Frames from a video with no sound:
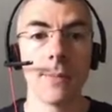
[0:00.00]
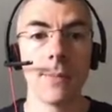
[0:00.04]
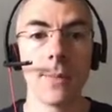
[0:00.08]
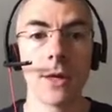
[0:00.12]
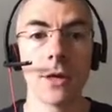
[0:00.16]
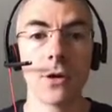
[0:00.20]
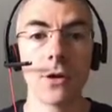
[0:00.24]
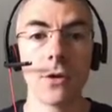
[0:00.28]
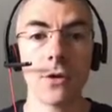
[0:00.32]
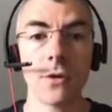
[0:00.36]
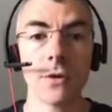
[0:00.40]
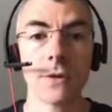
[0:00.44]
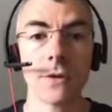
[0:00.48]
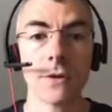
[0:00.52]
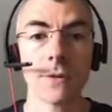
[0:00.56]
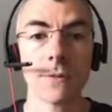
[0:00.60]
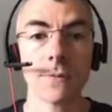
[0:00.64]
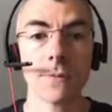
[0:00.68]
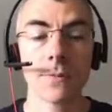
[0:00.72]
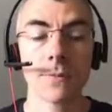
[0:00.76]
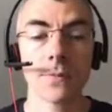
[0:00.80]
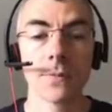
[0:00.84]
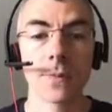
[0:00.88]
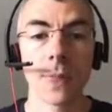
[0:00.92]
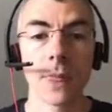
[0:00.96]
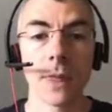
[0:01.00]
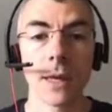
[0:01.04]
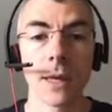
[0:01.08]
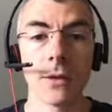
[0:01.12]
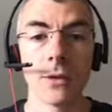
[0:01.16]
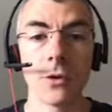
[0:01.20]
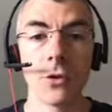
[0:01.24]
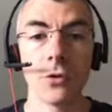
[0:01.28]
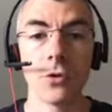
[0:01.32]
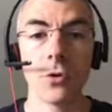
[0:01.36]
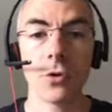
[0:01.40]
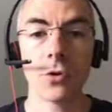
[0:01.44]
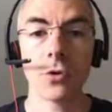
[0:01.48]
Because
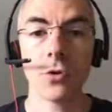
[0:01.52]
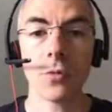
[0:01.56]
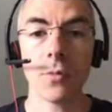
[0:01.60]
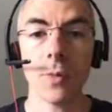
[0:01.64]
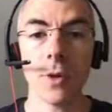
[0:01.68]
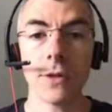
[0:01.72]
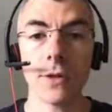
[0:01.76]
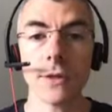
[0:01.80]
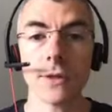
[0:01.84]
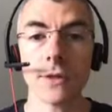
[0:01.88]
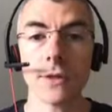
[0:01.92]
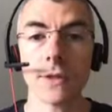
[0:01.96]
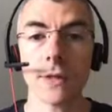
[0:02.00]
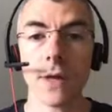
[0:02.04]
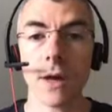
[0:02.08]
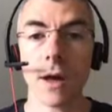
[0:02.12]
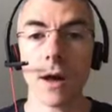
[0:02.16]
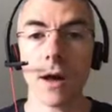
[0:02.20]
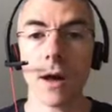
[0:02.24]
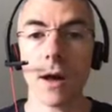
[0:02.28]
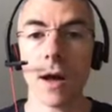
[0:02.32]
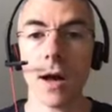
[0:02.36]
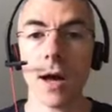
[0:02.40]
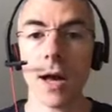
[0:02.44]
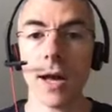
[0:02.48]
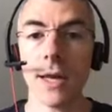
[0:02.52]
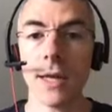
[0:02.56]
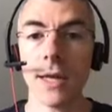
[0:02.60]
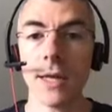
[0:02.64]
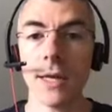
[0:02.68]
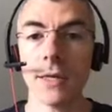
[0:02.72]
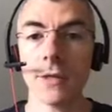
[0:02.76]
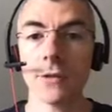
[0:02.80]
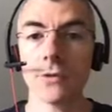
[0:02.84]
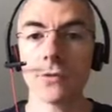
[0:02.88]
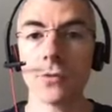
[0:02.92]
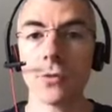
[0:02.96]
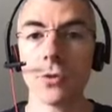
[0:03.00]
the documents are
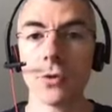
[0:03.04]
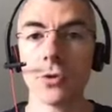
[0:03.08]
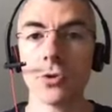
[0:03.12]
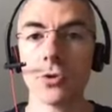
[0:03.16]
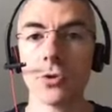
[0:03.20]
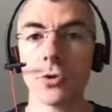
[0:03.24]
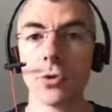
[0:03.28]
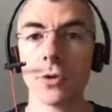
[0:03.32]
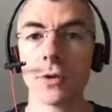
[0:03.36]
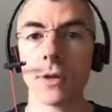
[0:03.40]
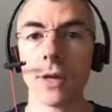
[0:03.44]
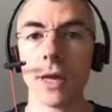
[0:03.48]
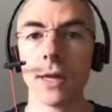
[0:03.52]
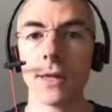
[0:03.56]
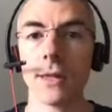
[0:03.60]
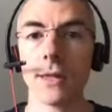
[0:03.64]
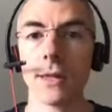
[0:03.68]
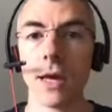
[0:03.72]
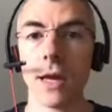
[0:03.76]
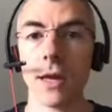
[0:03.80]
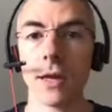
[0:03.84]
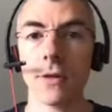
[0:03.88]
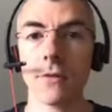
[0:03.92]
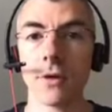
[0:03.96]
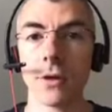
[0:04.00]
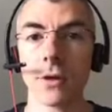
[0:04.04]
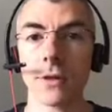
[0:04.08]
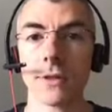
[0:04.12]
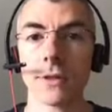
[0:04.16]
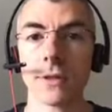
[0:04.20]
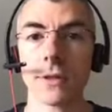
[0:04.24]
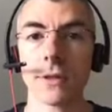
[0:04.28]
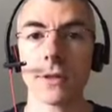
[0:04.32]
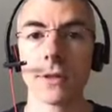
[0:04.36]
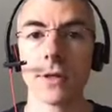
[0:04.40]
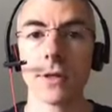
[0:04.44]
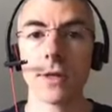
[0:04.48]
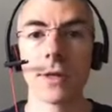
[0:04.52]
highly structured and
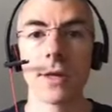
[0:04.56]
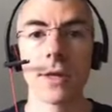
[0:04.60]
diverse.